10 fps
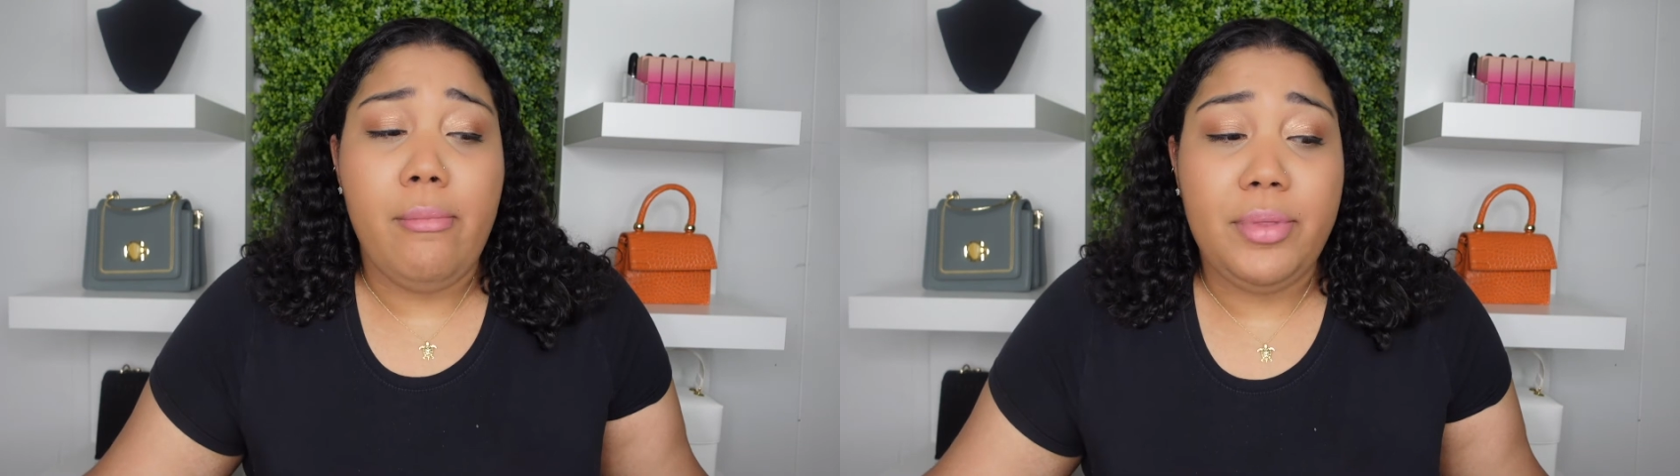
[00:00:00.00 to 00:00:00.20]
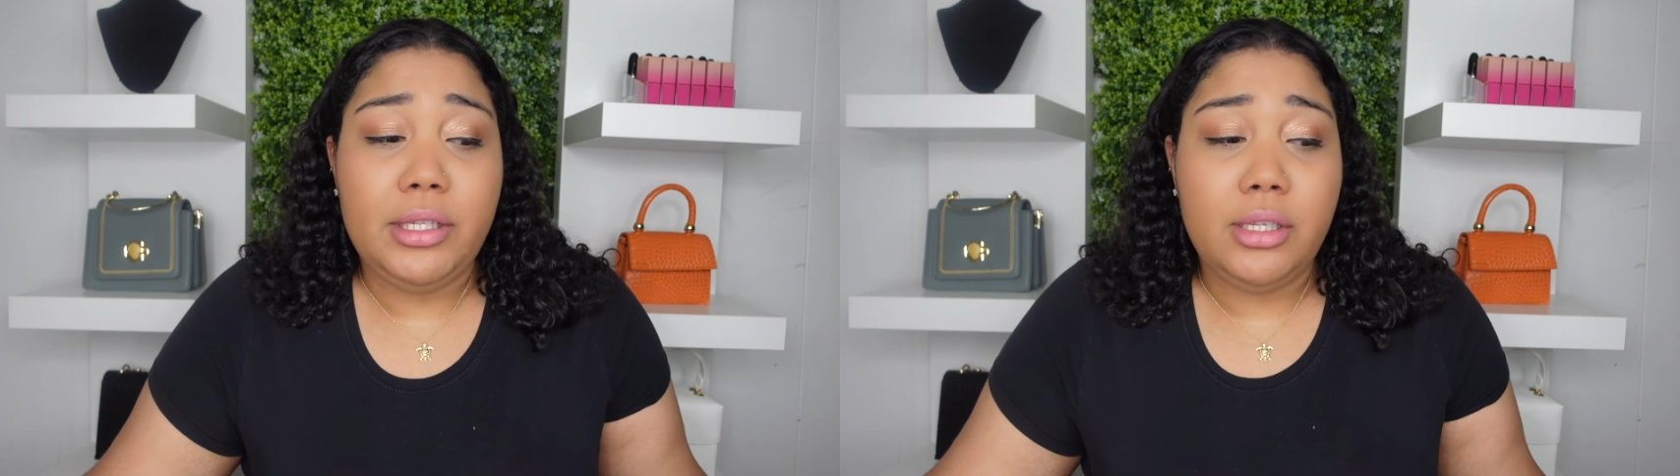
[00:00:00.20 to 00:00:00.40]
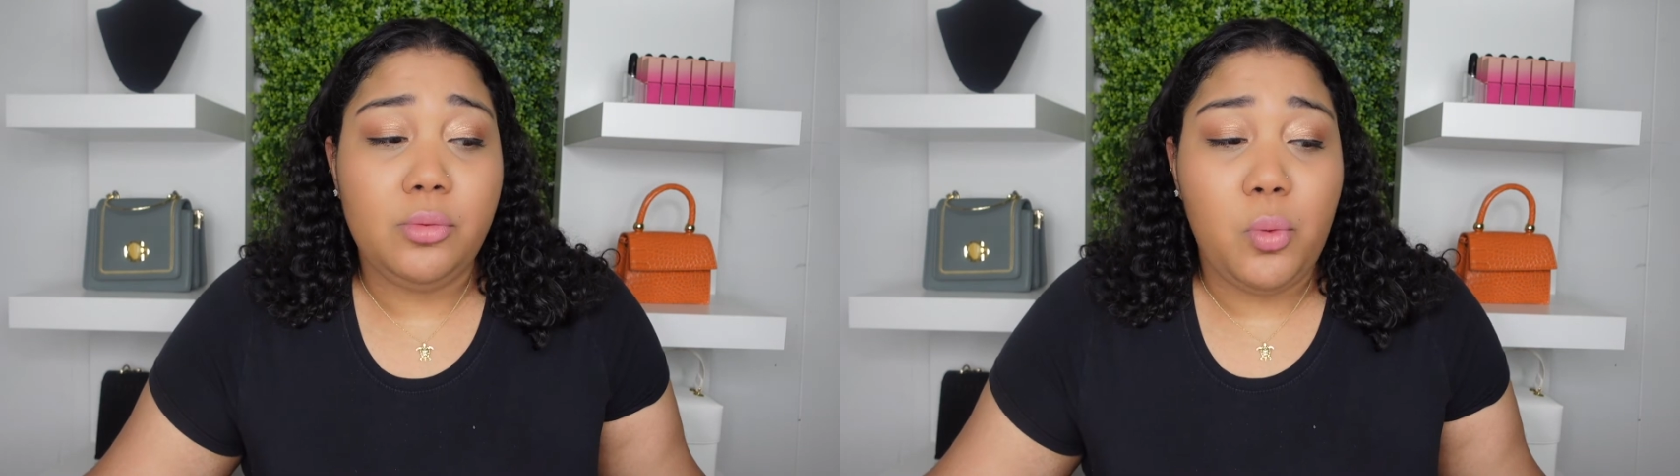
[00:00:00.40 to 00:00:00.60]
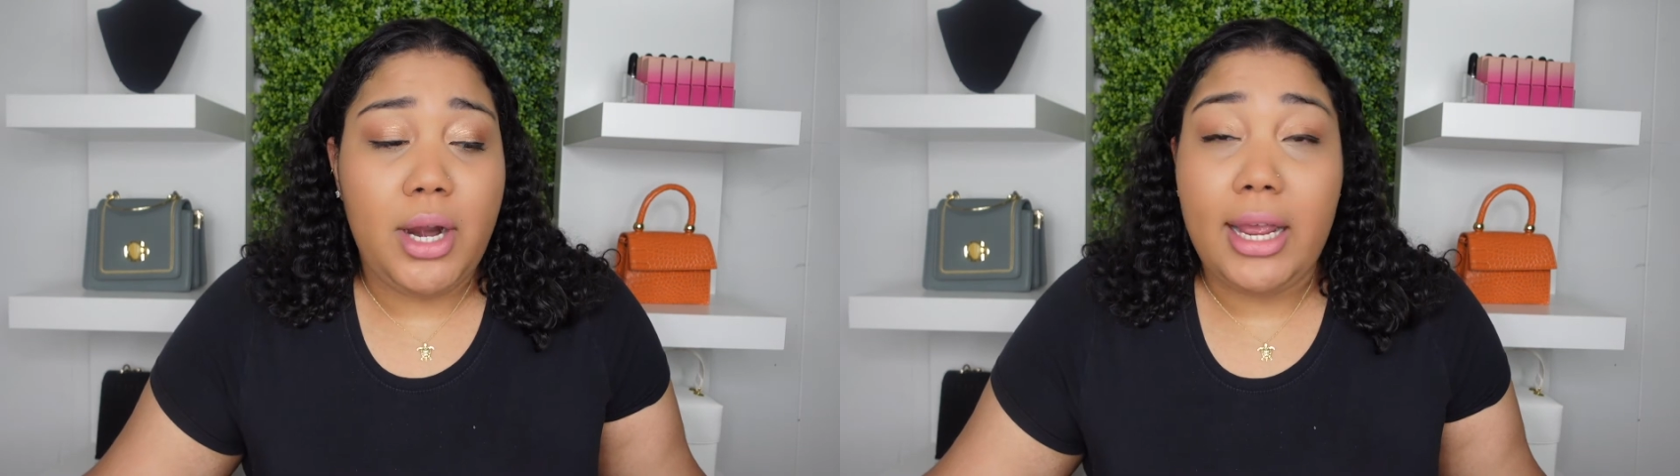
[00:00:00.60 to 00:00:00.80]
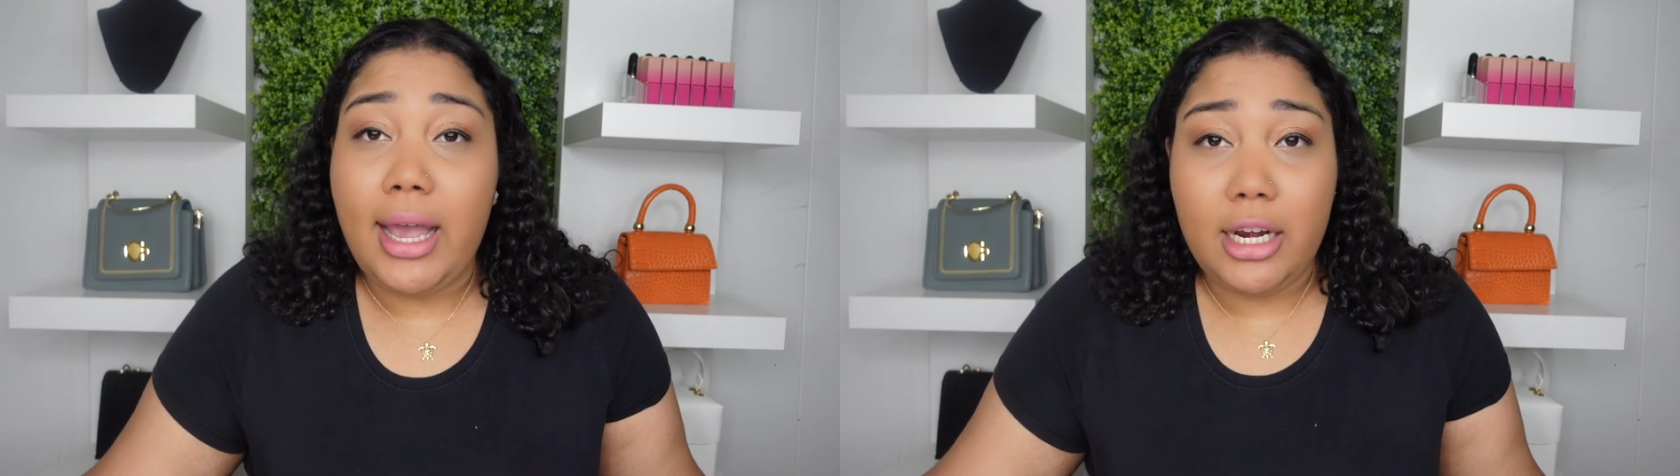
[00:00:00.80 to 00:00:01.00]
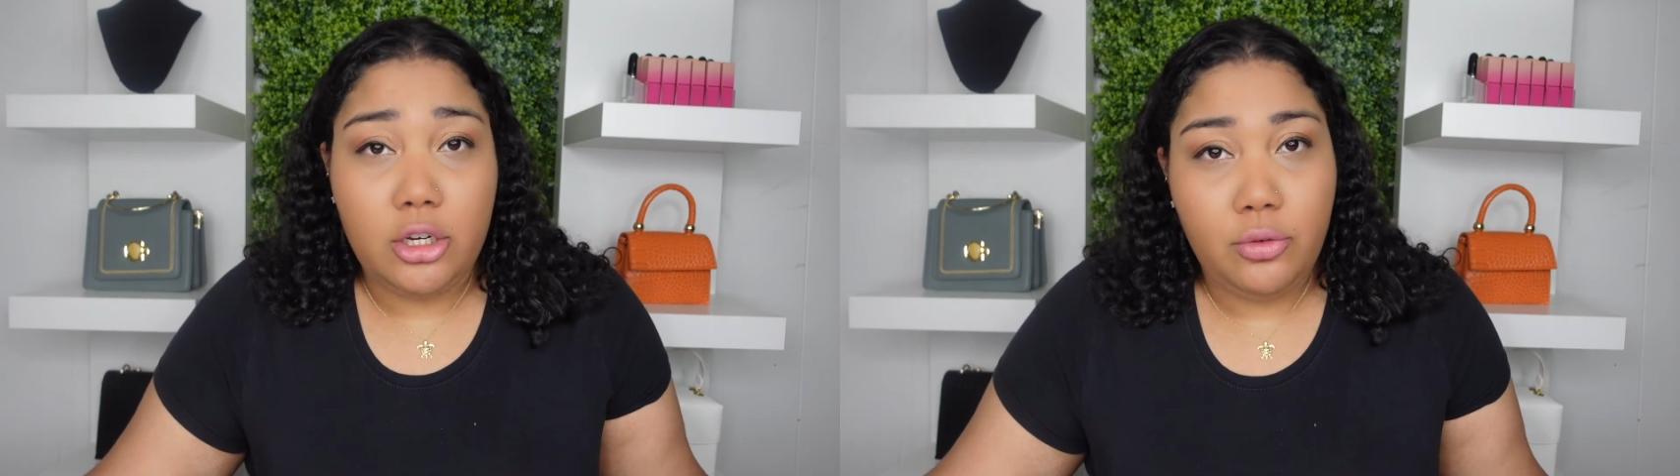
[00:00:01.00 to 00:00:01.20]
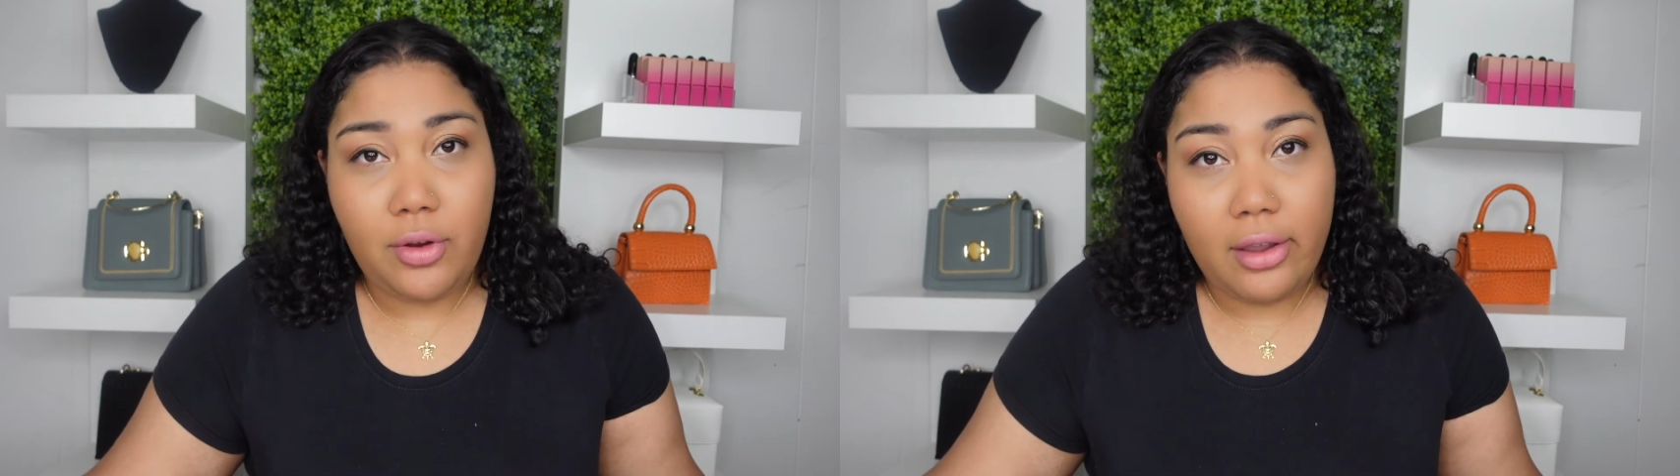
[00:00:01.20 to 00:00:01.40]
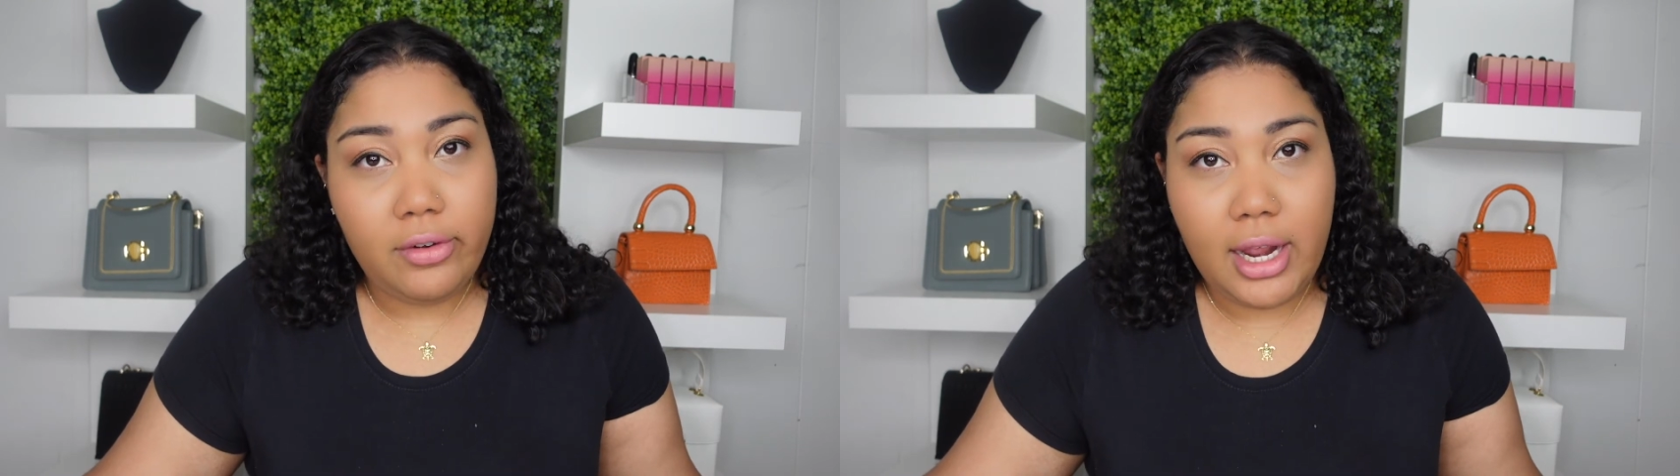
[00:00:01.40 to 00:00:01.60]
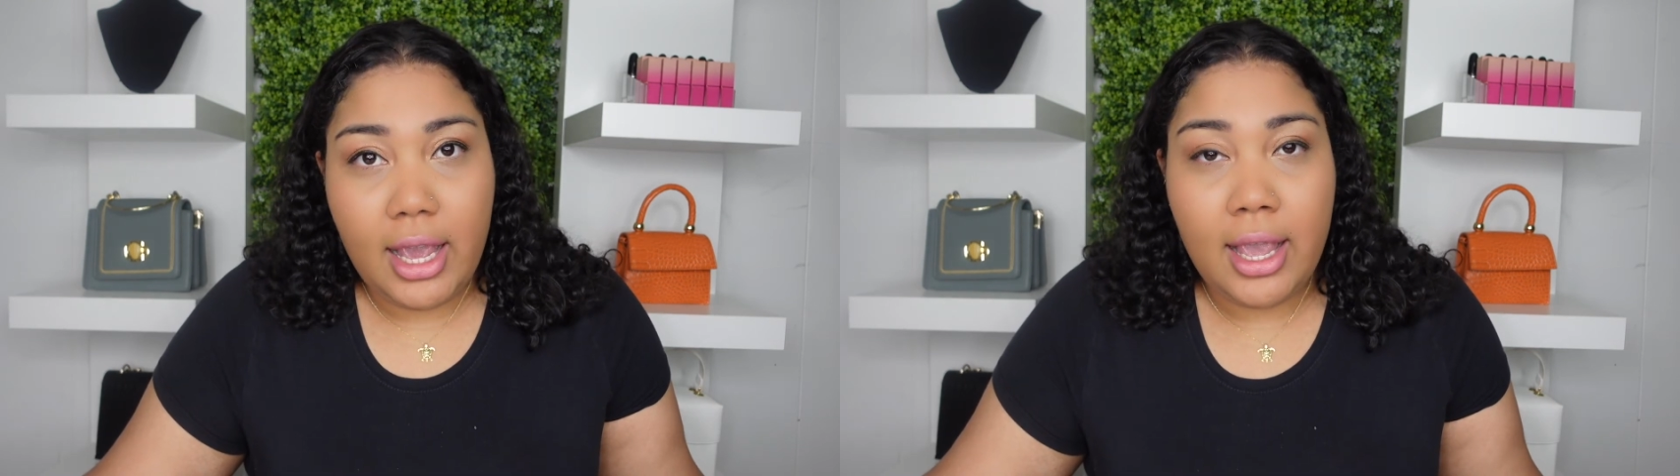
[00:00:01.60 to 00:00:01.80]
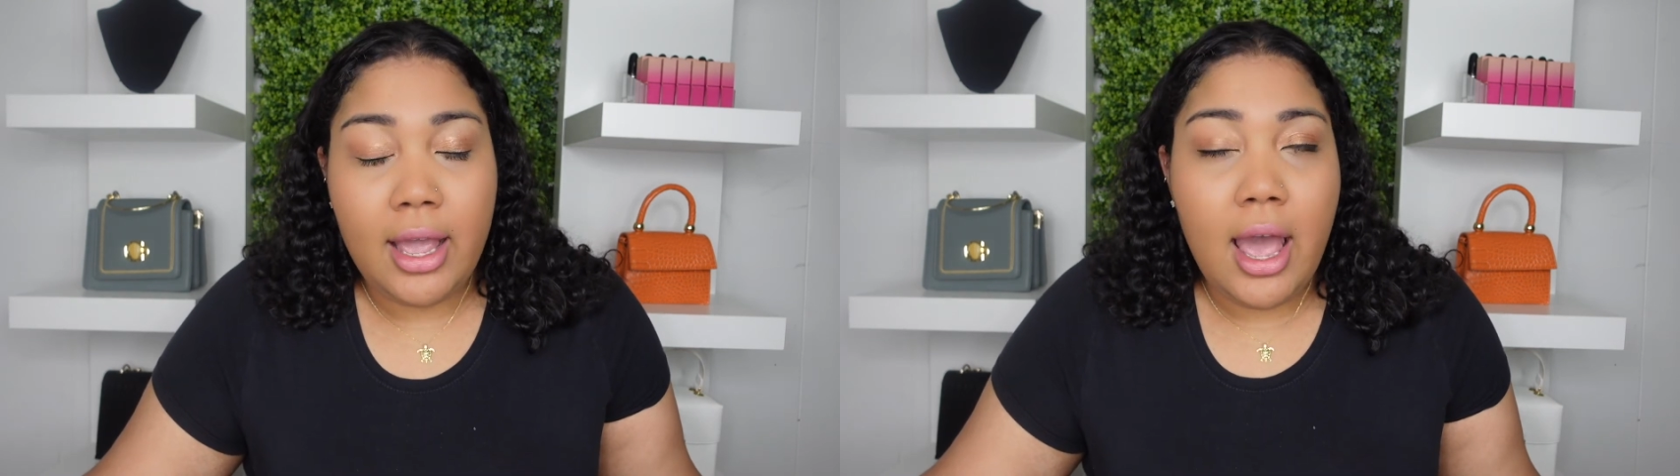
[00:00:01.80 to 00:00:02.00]
This is what I kind of do for every
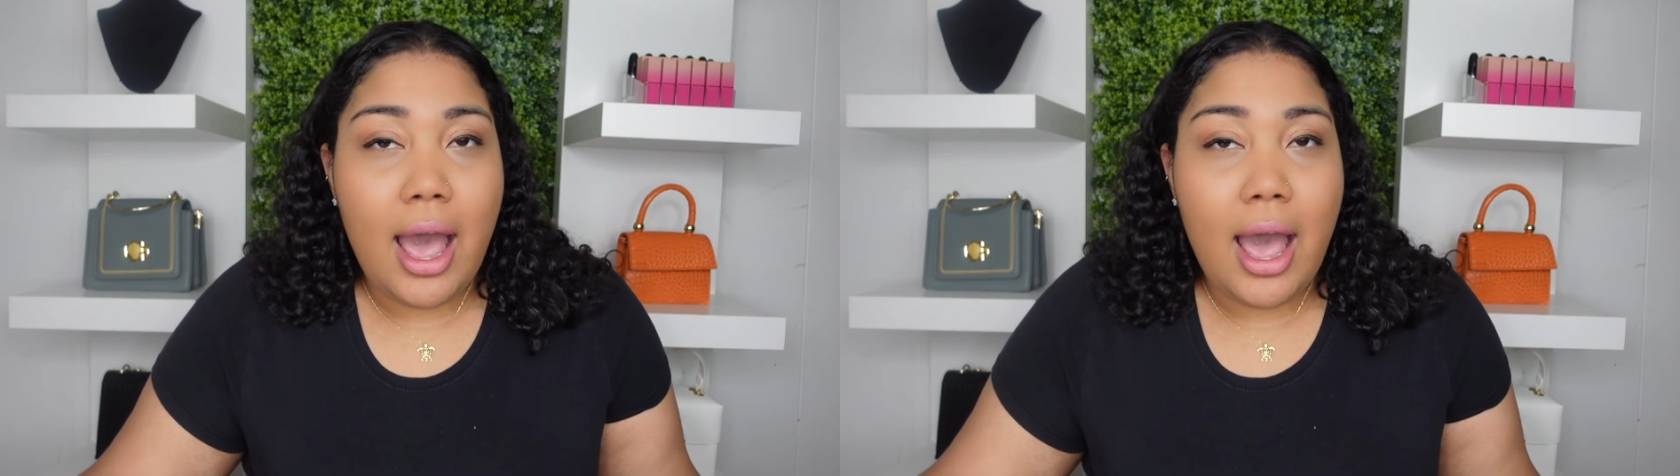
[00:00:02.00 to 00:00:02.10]
day.